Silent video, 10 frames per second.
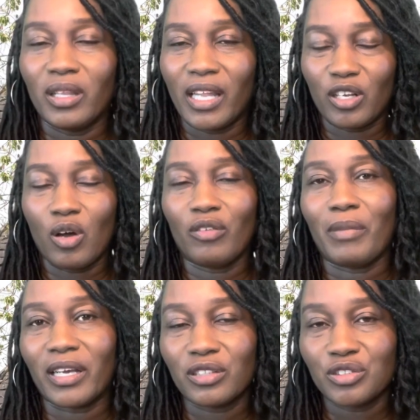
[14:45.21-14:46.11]
letting go of
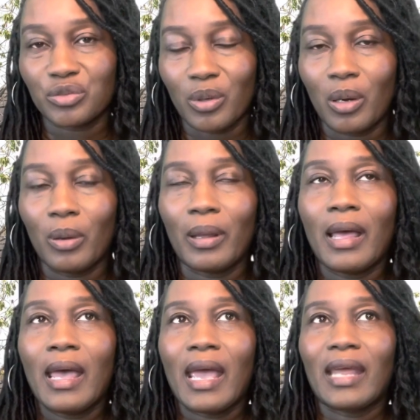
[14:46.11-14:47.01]
my control,
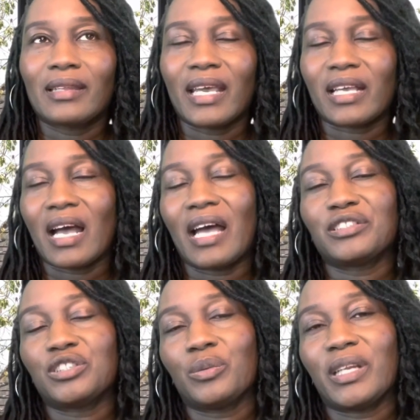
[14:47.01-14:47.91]
and let
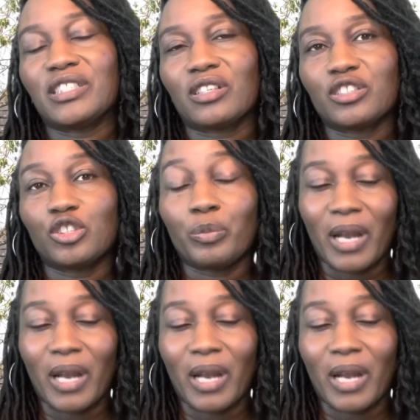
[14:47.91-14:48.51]
God do what he's going to do.